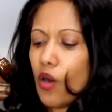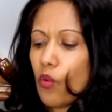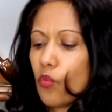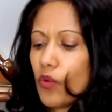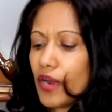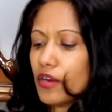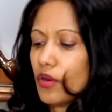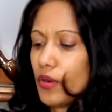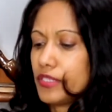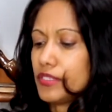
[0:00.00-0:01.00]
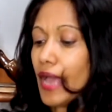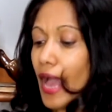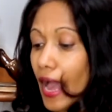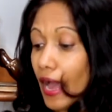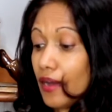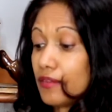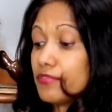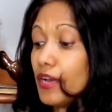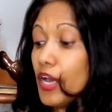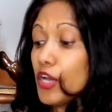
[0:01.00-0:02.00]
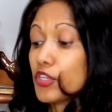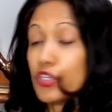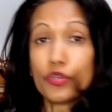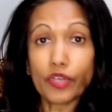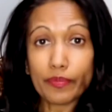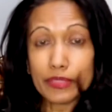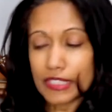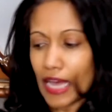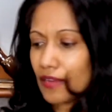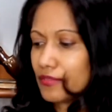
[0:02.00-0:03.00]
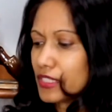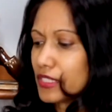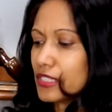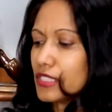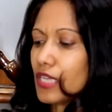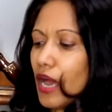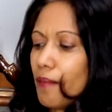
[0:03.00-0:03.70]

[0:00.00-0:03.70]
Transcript: "We're going to have cucumber sandwiches,